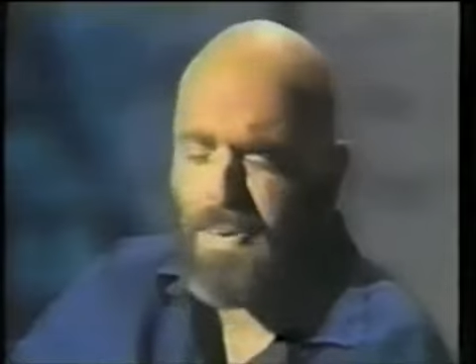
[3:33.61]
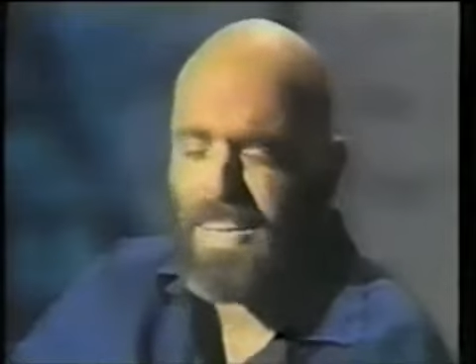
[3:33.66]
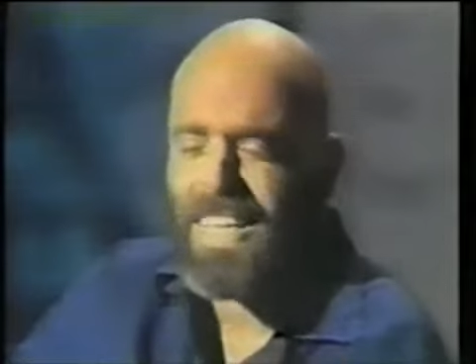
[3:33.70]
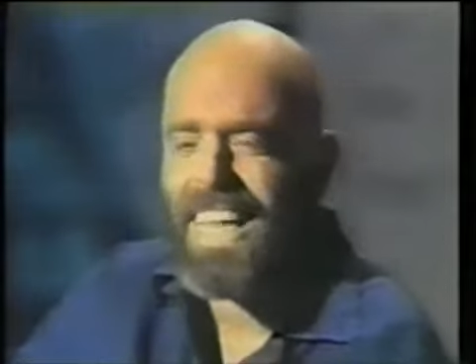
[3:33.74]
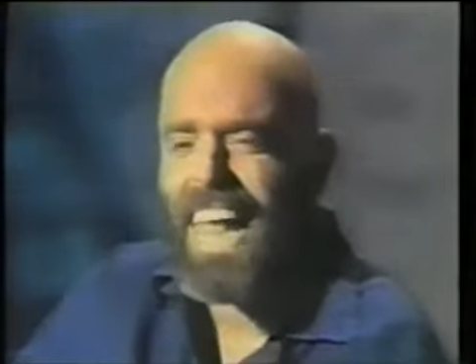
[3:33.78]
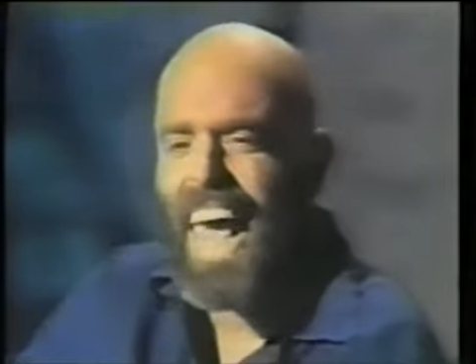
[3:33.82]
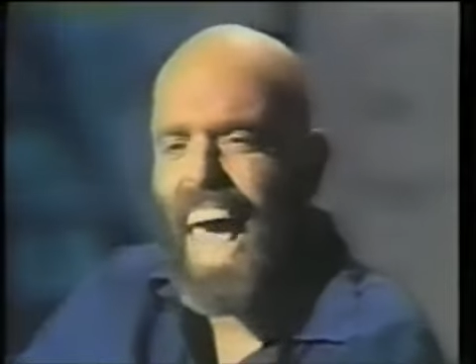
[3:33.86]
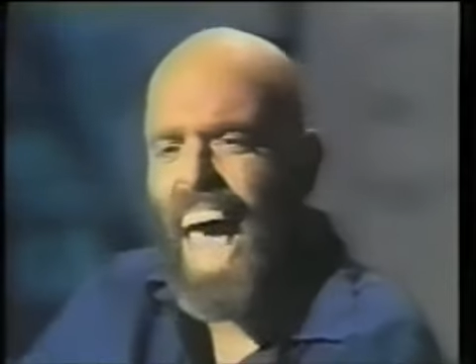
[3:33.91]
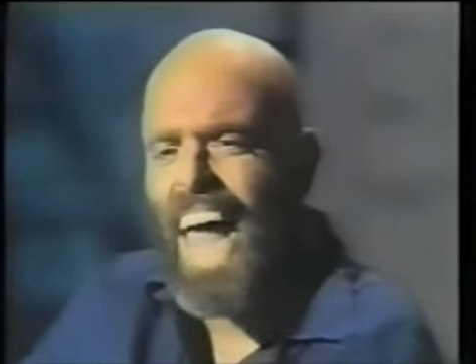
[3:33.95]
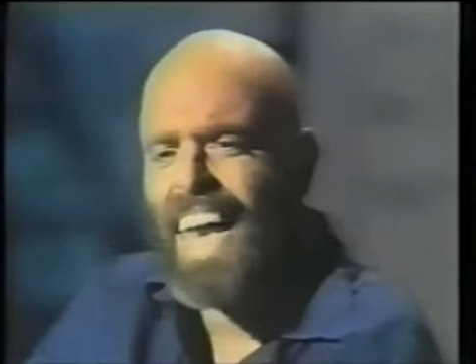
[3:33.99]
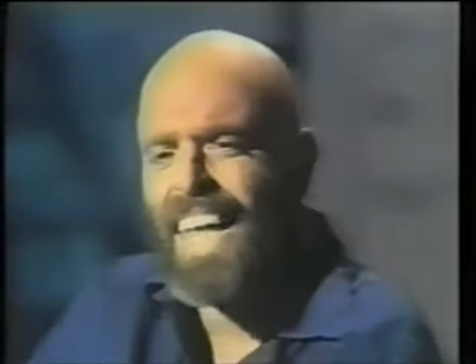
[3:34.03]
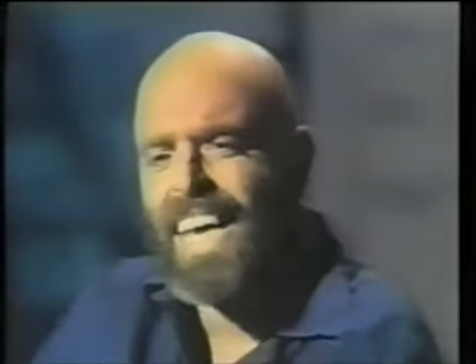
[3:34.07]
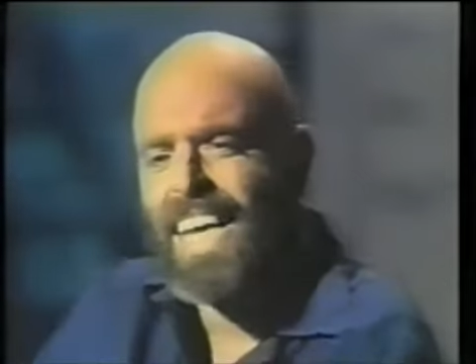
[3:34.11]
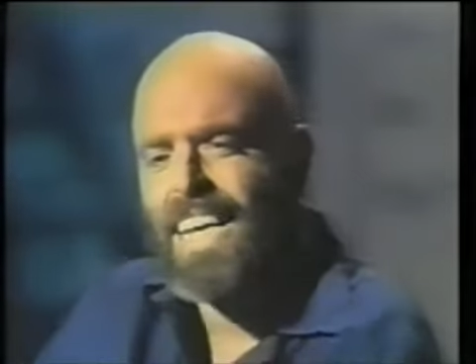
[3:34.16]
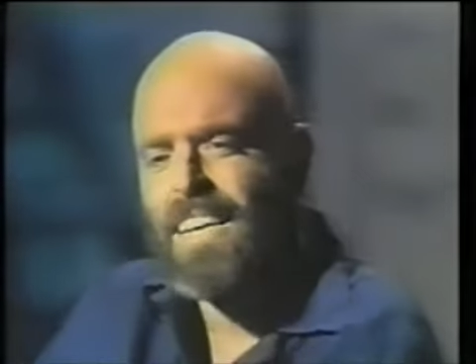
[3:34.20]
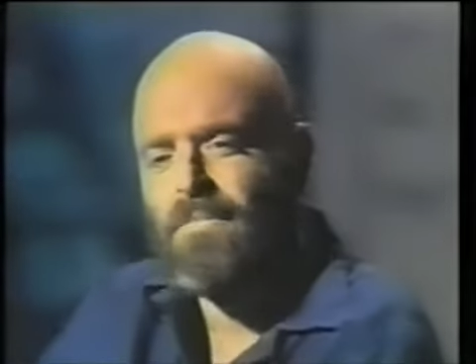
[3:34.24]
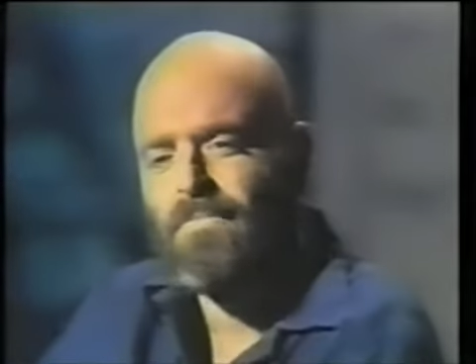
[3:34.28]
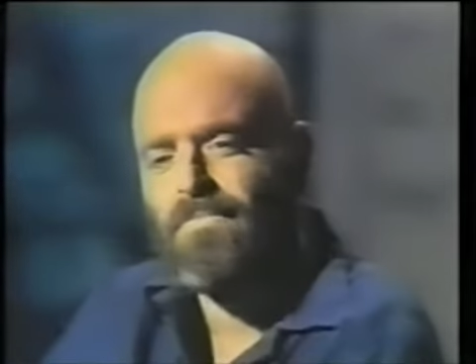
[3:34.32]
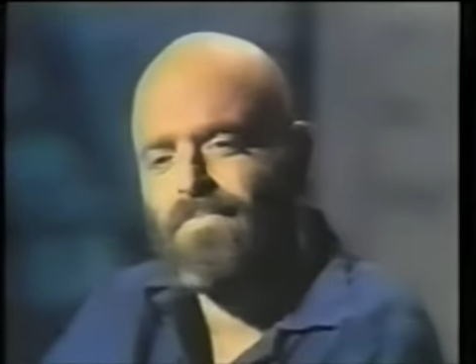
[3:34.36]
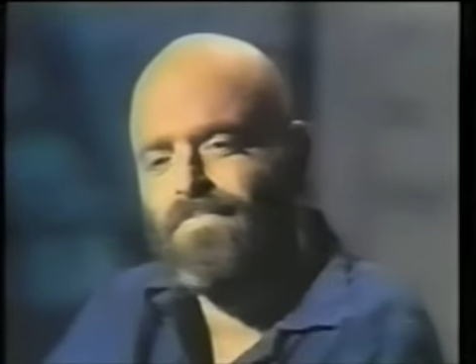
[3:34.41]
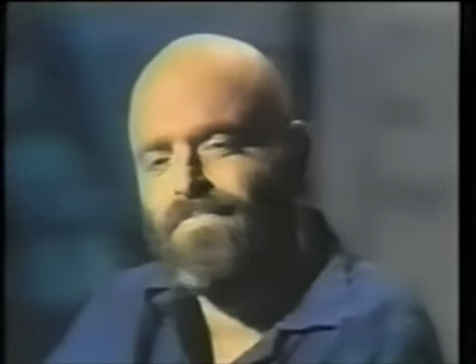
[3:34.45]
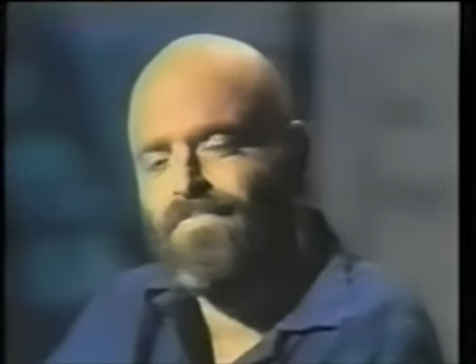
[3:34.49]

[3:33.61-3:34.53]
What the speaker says: but Daddy,